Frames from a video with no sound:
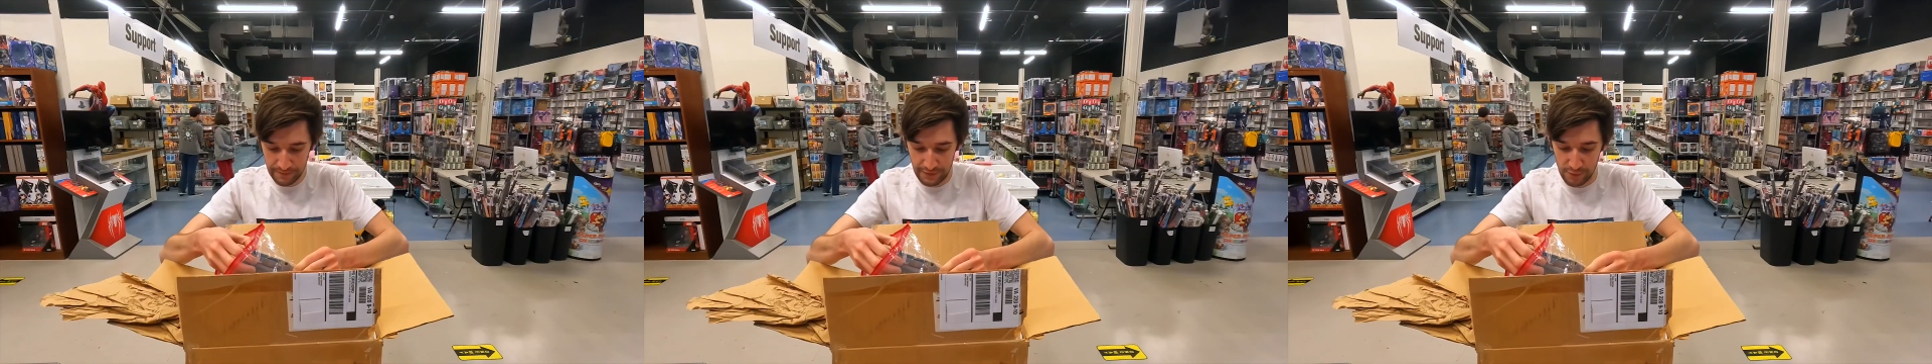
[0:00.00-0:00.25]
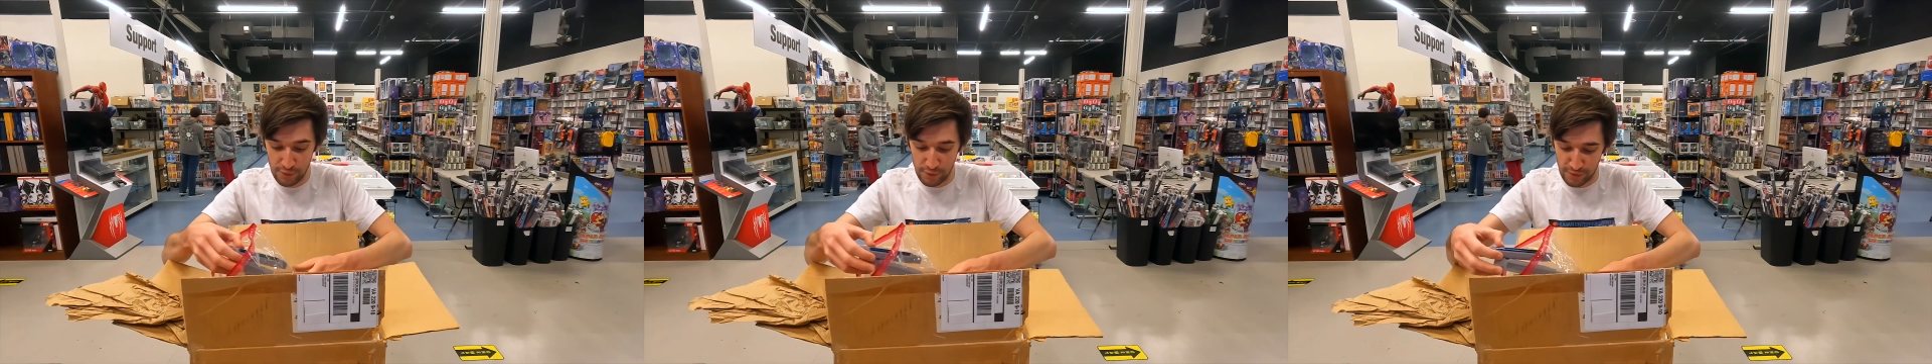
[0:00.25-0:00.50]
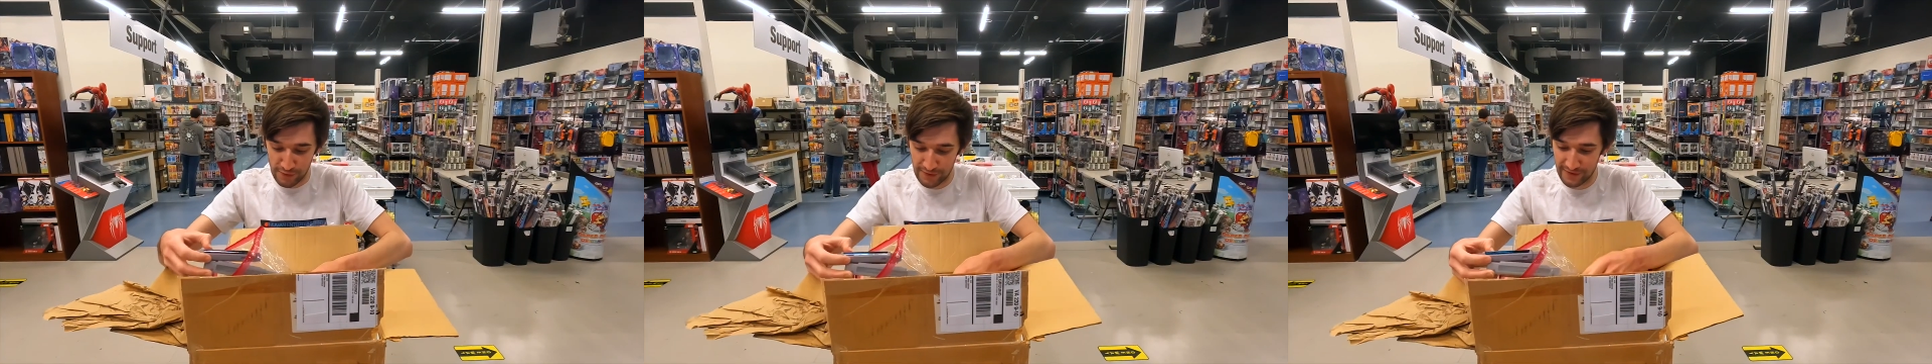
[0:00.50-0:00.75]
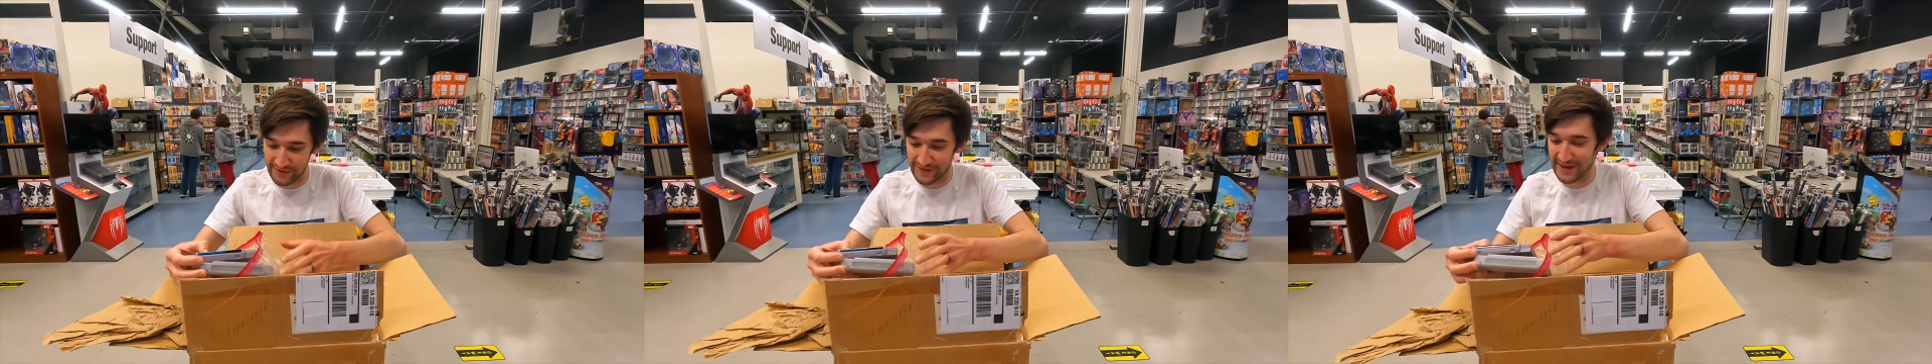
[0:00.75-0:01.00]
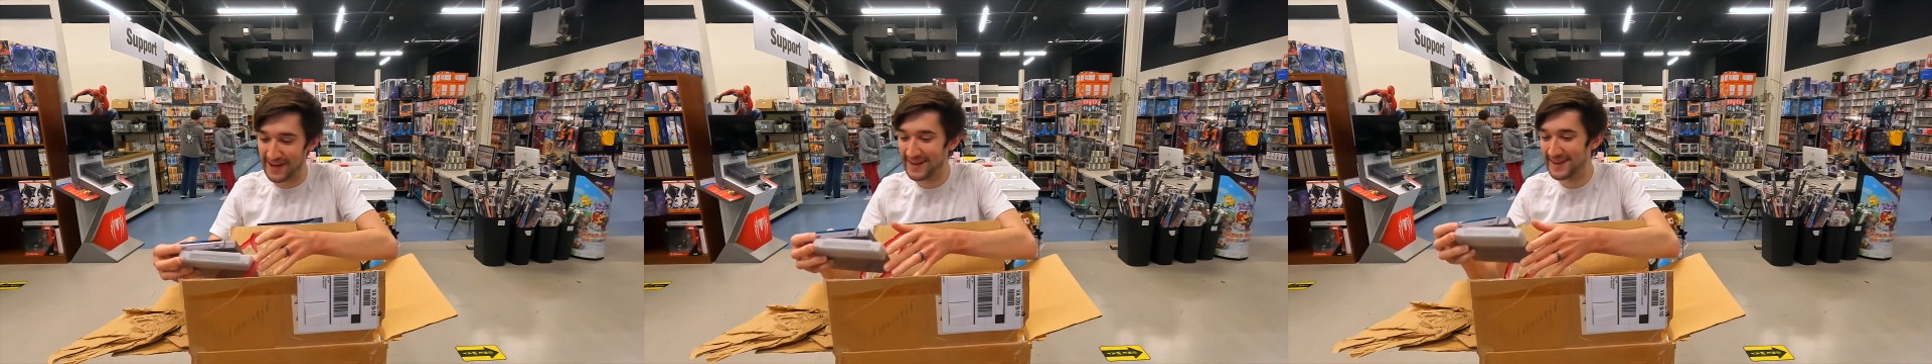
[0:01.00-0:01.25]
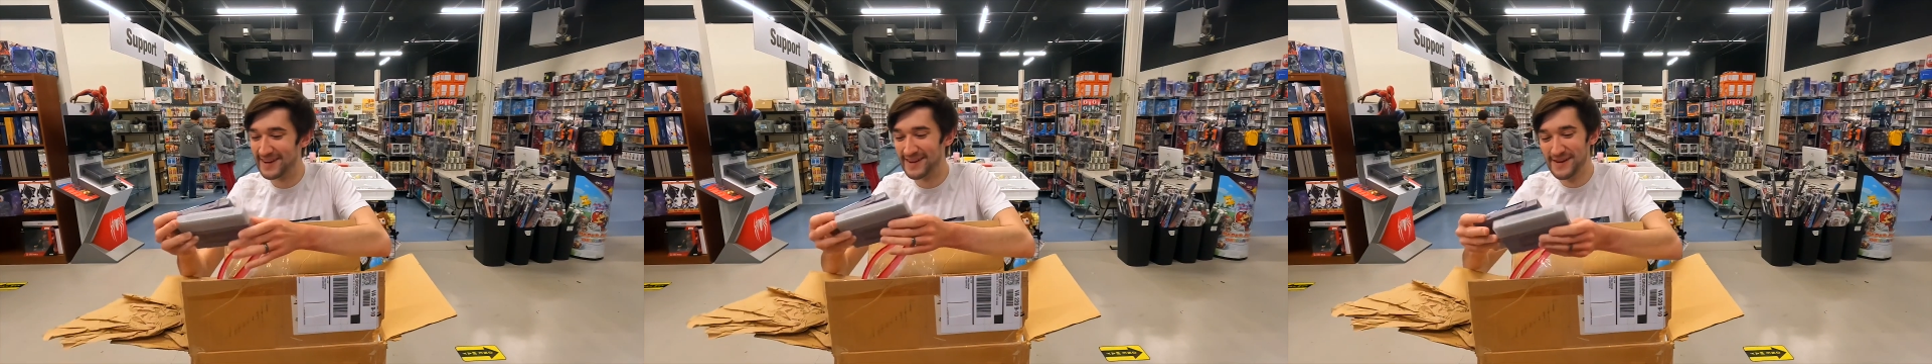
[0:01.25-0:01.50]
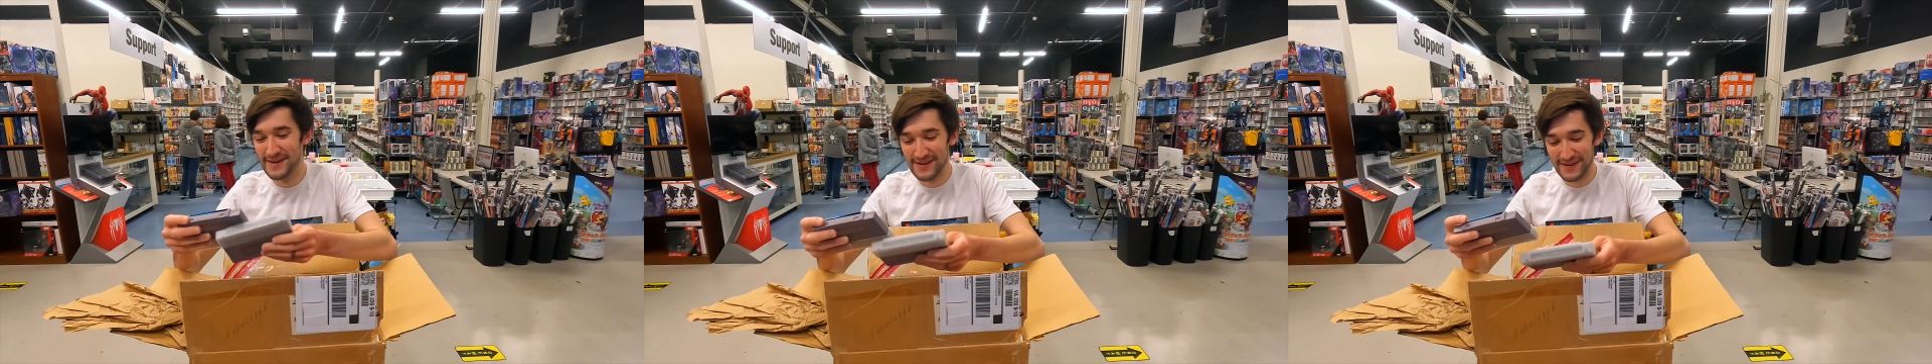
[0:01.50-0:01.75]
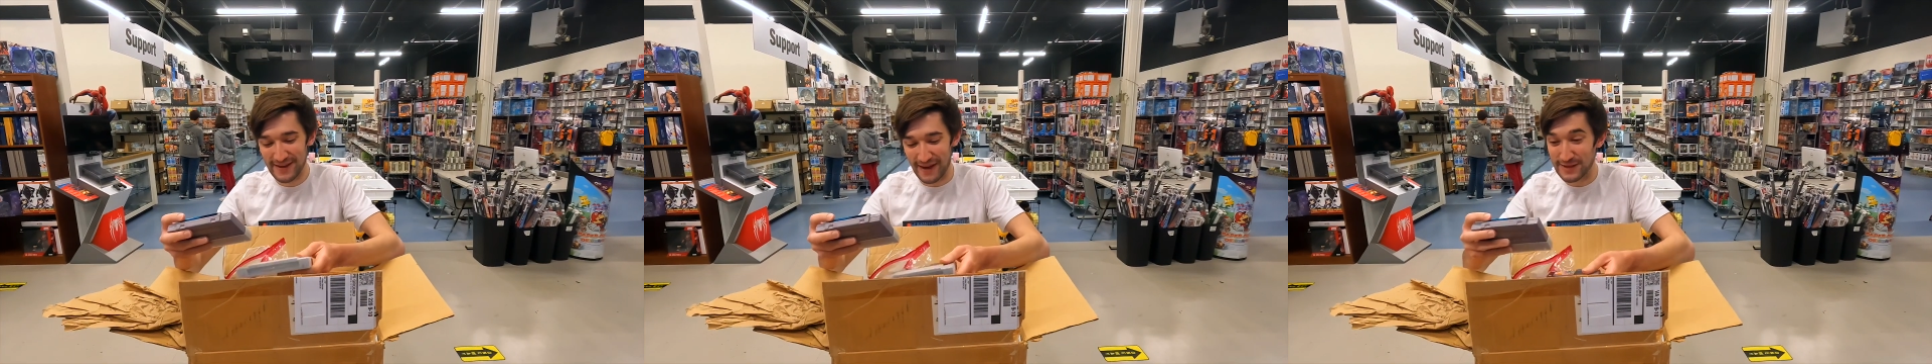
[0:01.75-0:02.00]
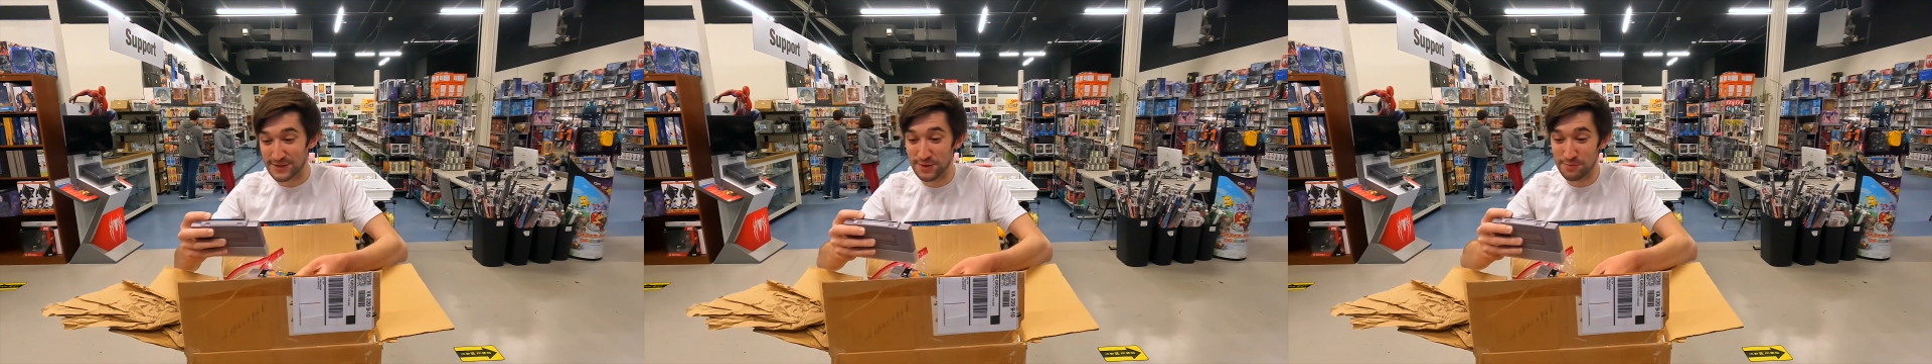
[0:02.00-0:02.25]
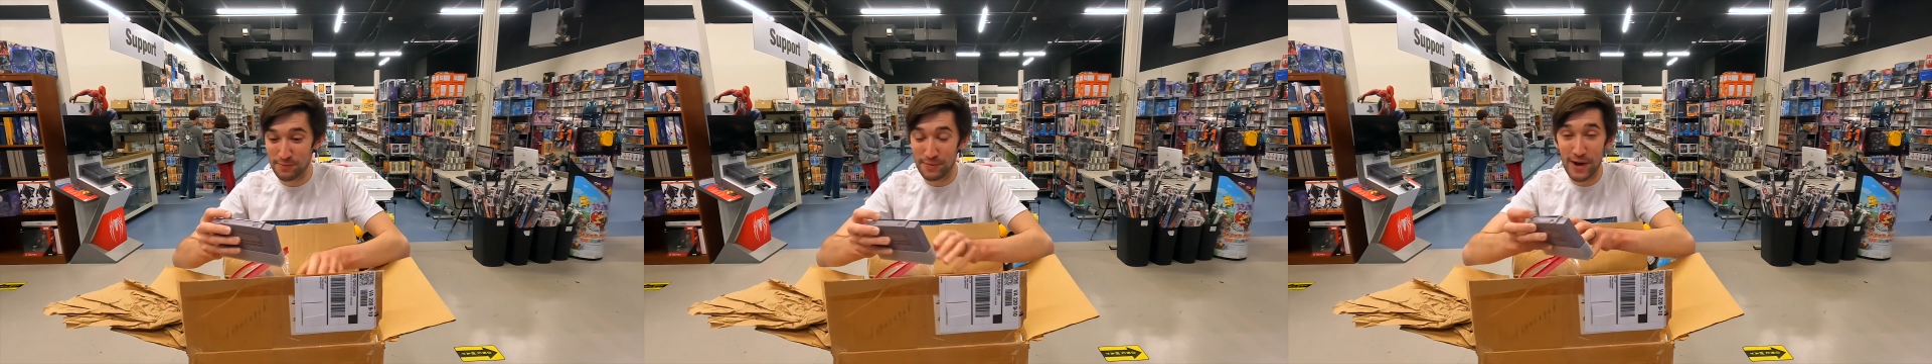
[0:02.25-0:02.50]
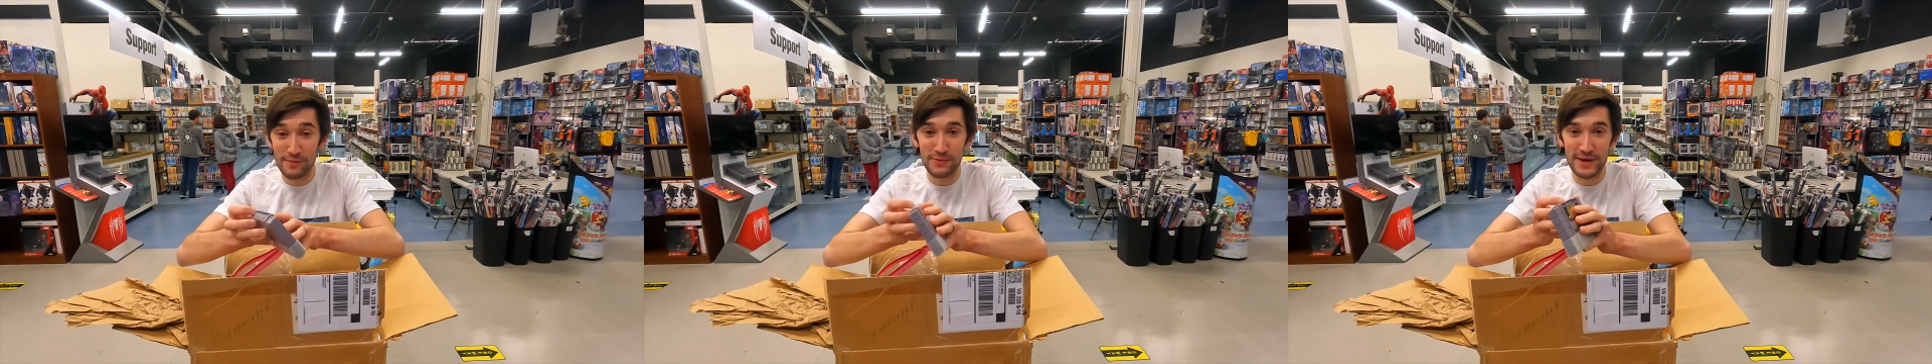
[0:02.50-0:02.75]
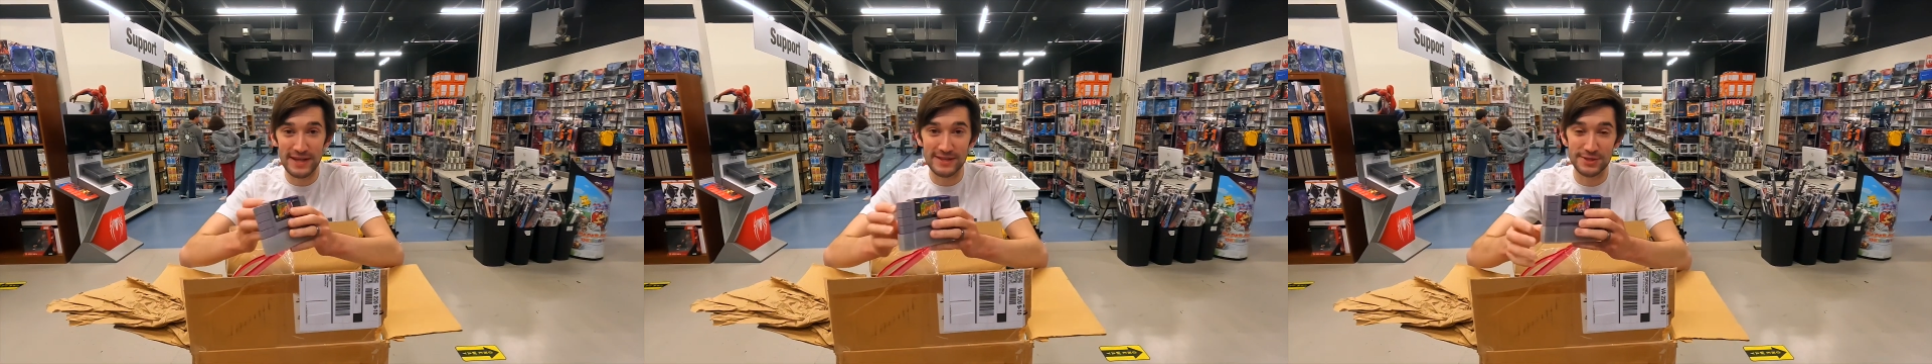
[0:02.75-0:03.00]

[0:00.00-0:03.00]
Ooh, okay. Got a Super Bomberman